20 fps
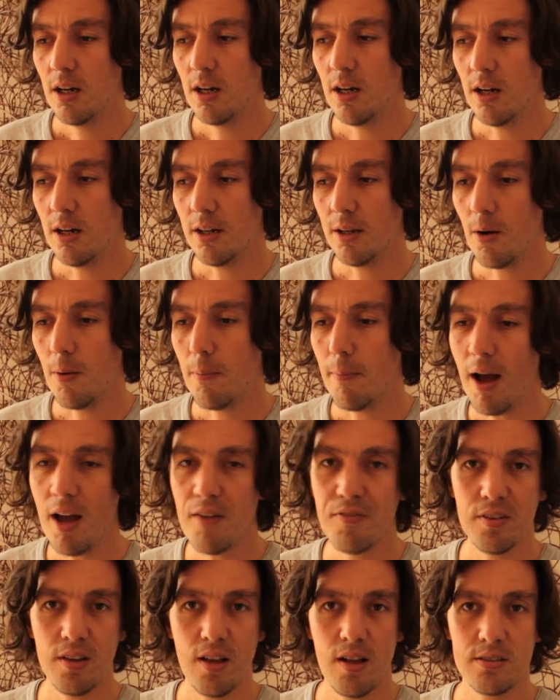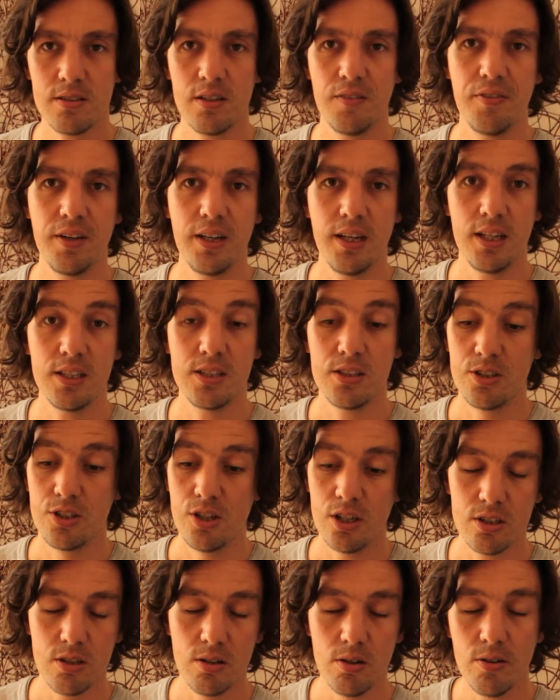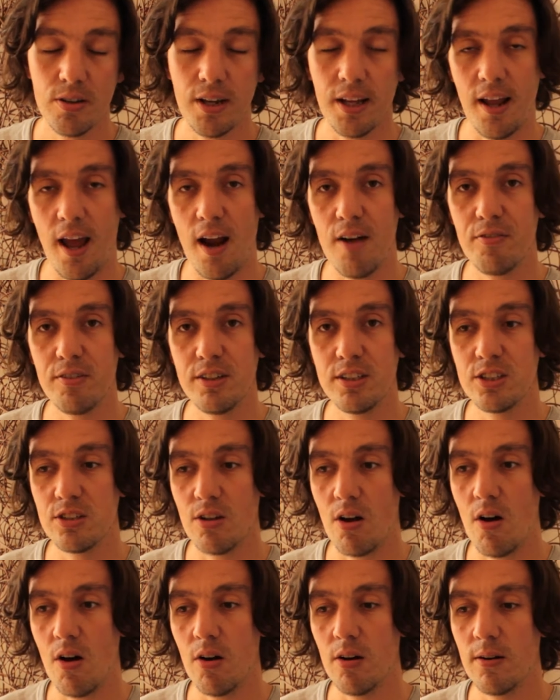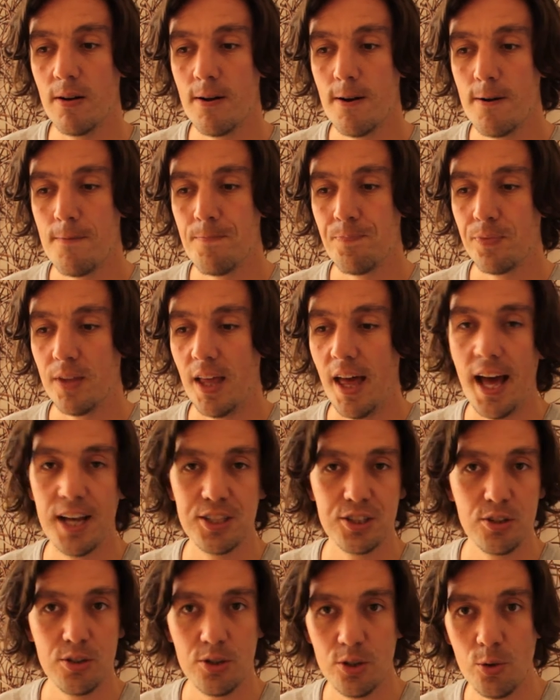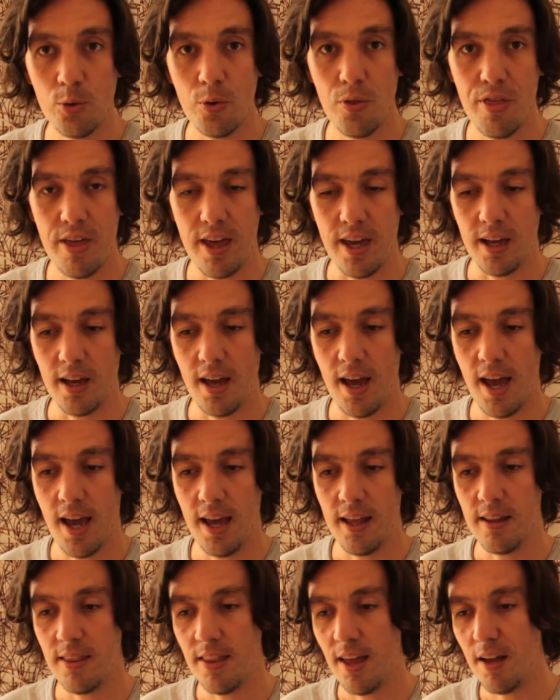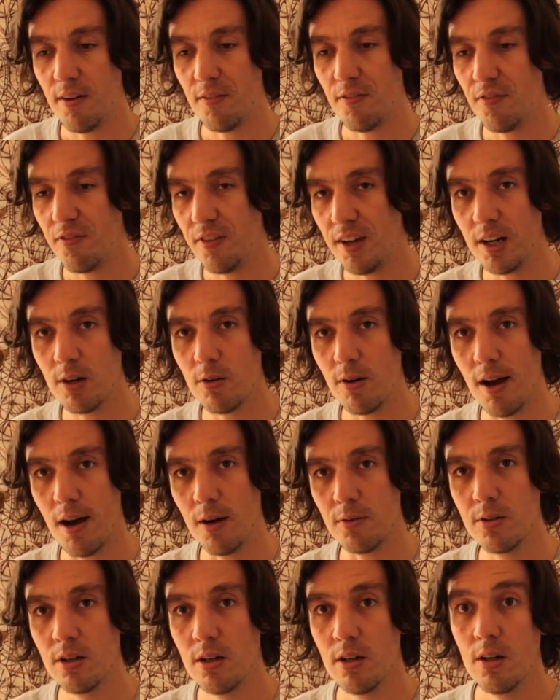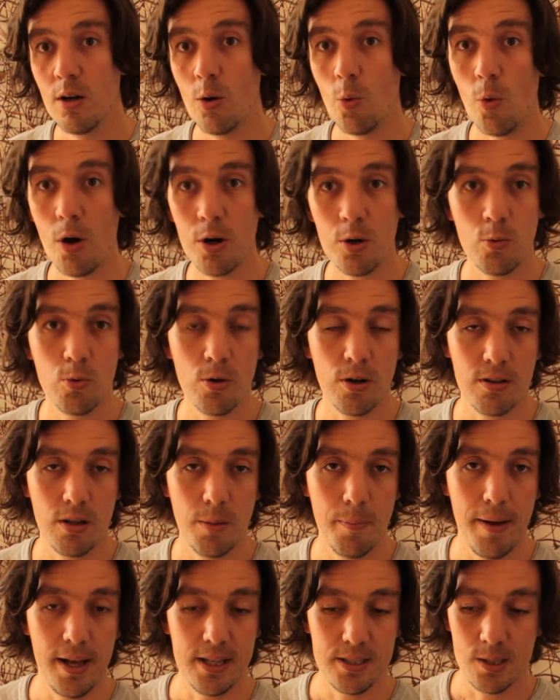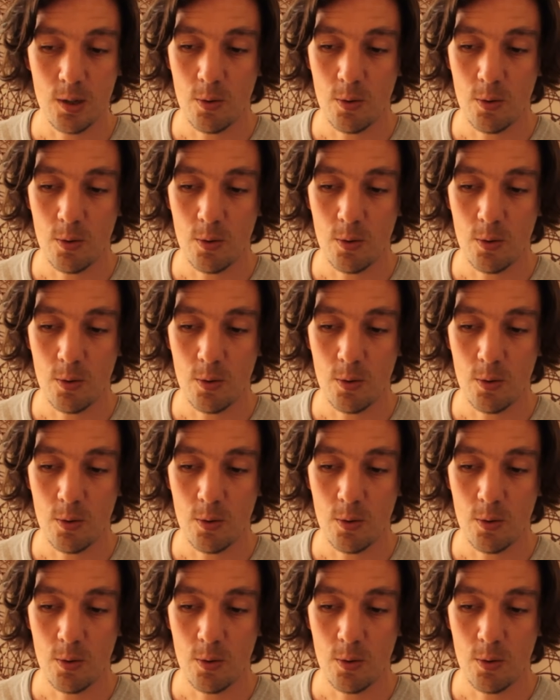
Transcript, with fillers: you know, my philosophy is just look at every song as a new thing, and then figure out what'll work the best.